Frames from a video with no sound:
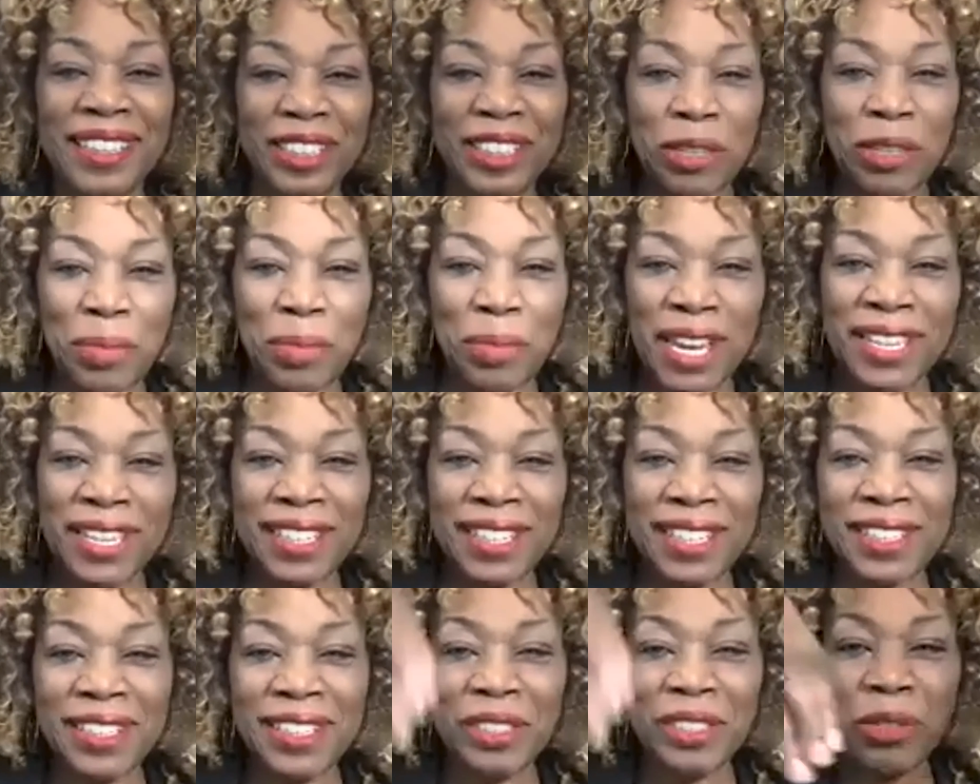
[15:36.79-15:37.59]

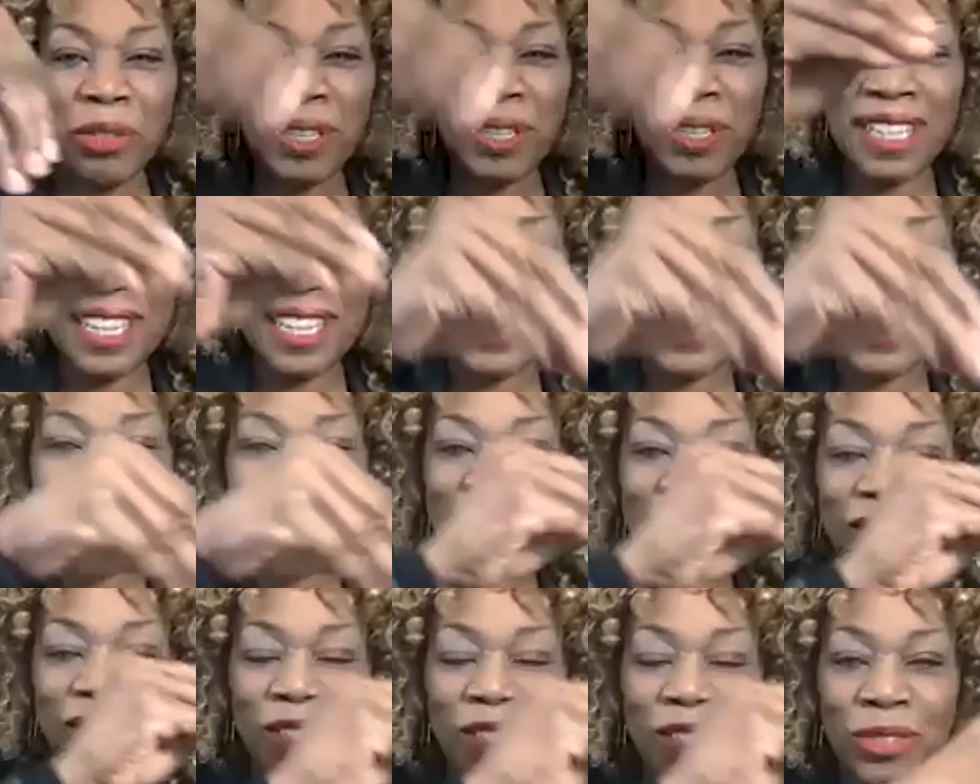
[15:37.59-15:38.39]
depending on what
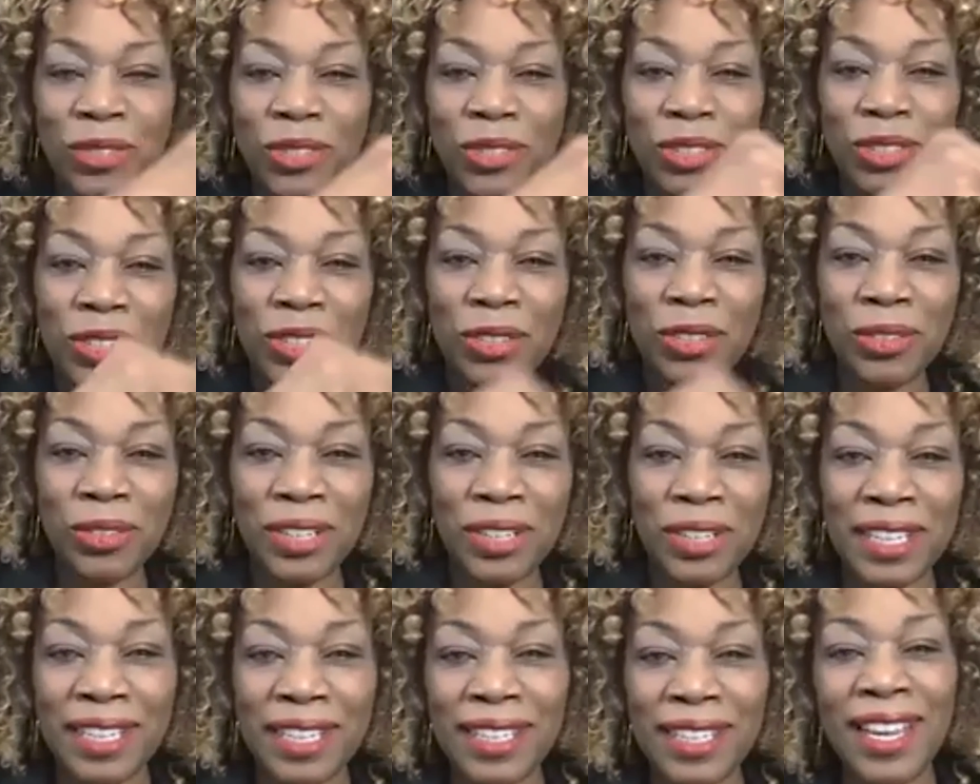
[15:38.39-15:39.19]
institution
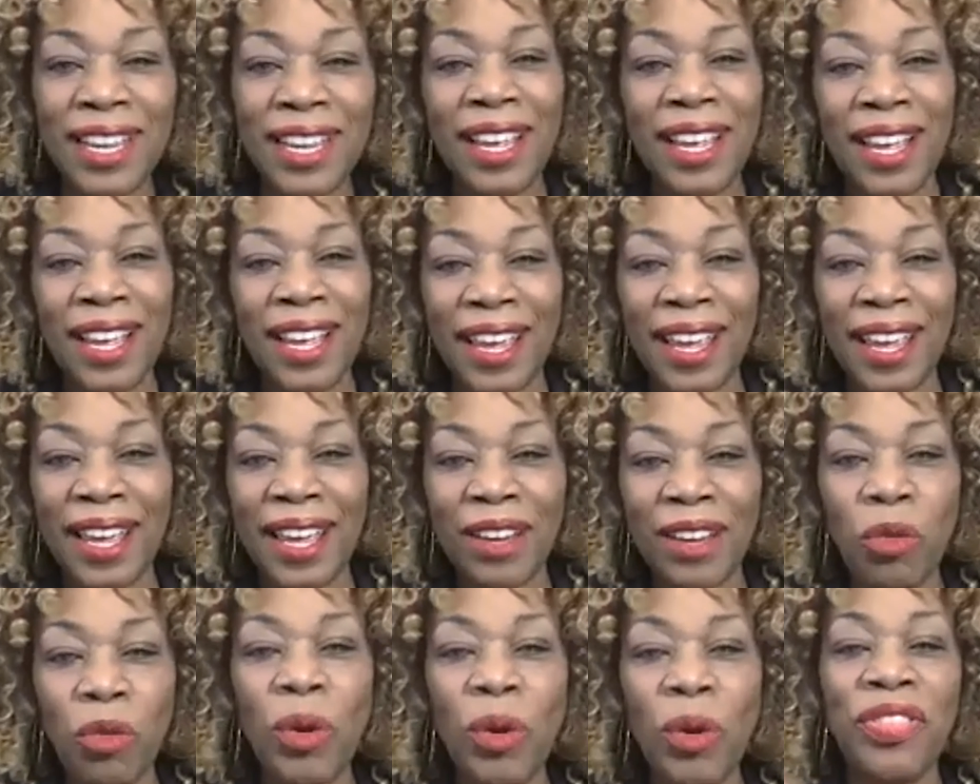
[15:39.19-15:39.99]
you're in
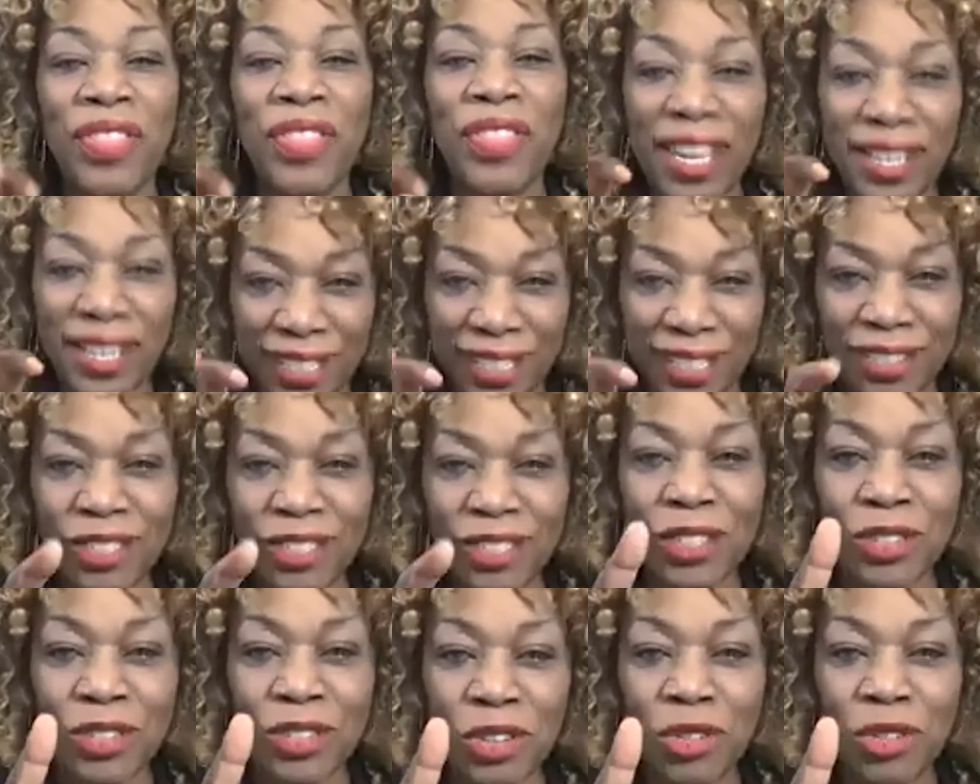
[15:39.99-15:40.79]
and what that
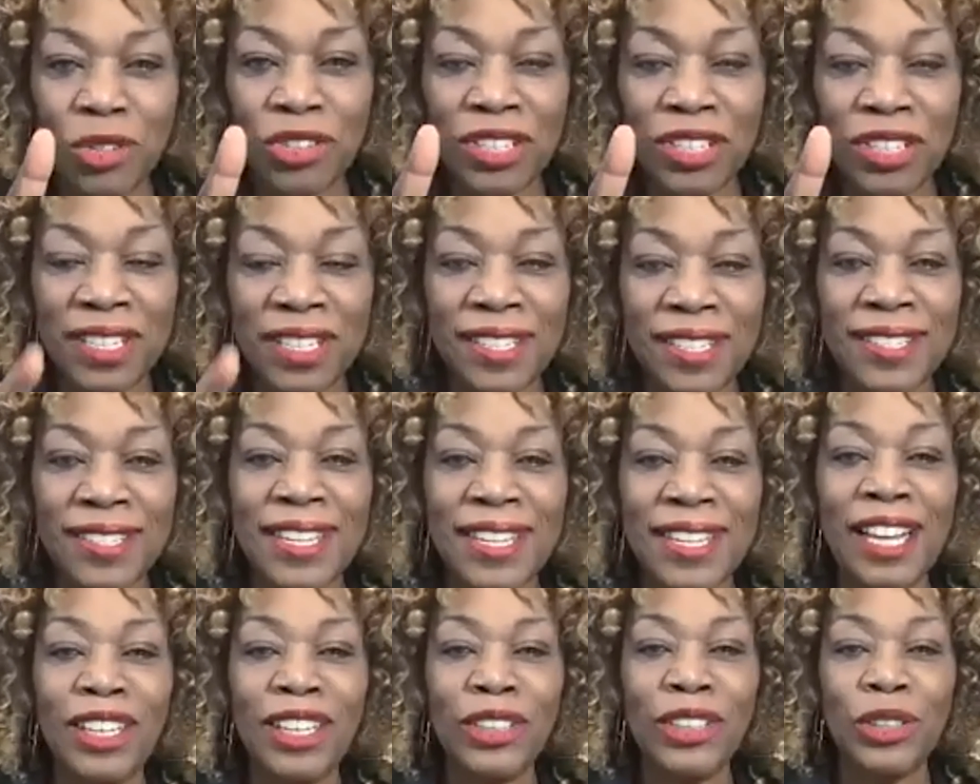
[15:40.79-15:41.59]
institution is
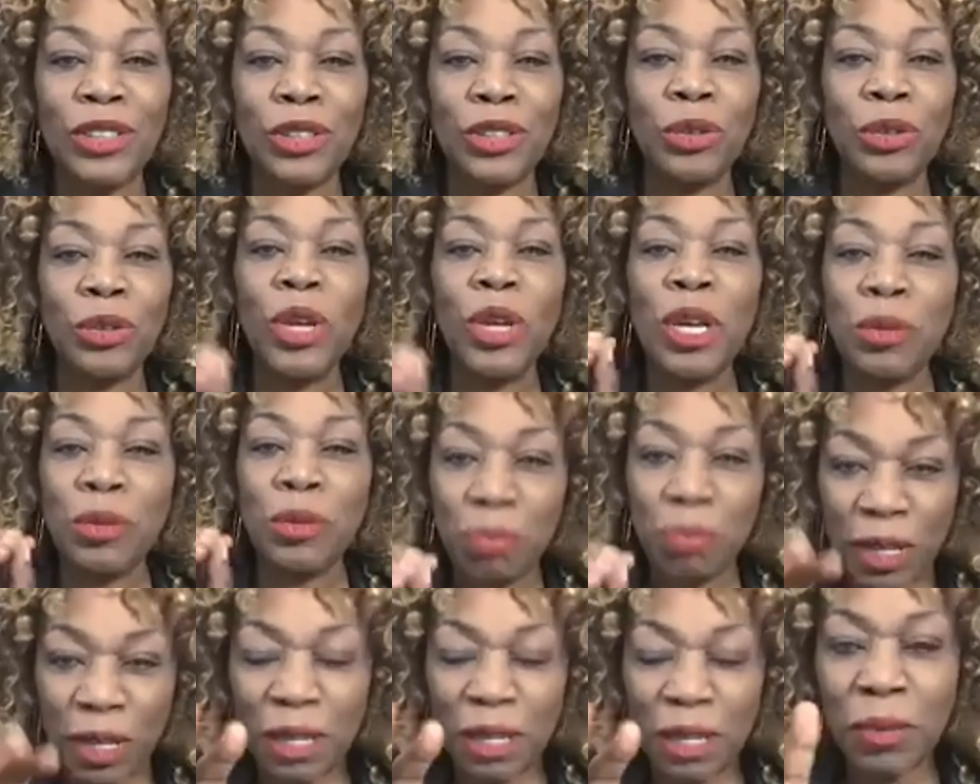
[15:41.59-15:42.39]
telling you
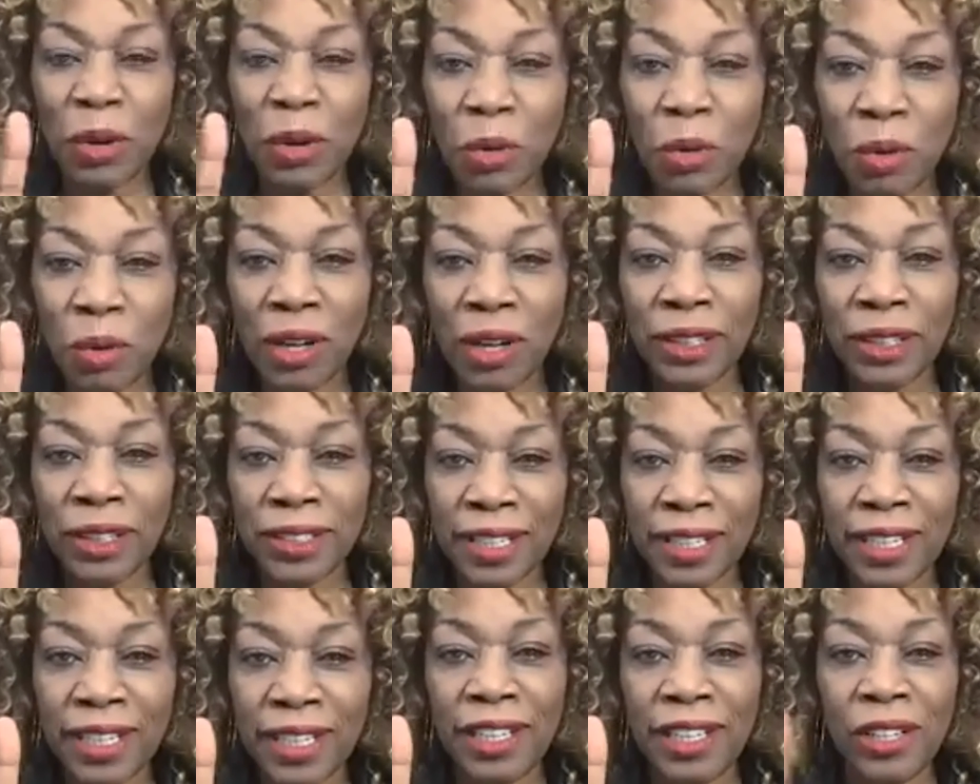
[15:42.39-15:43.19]
people want
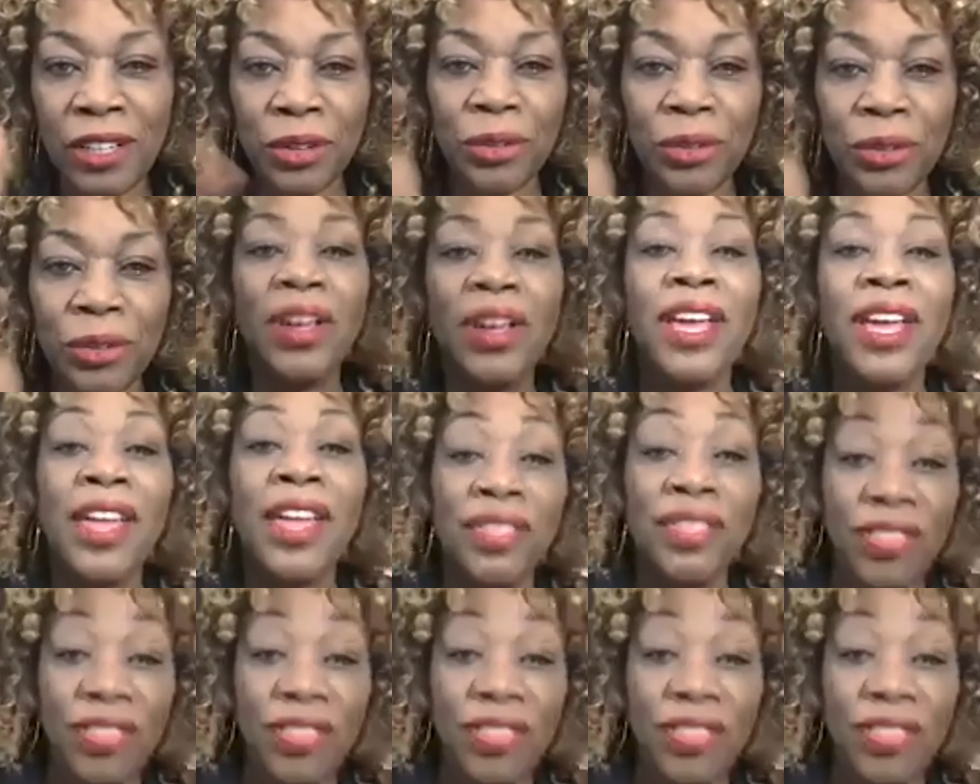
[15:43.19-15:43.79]
to hear.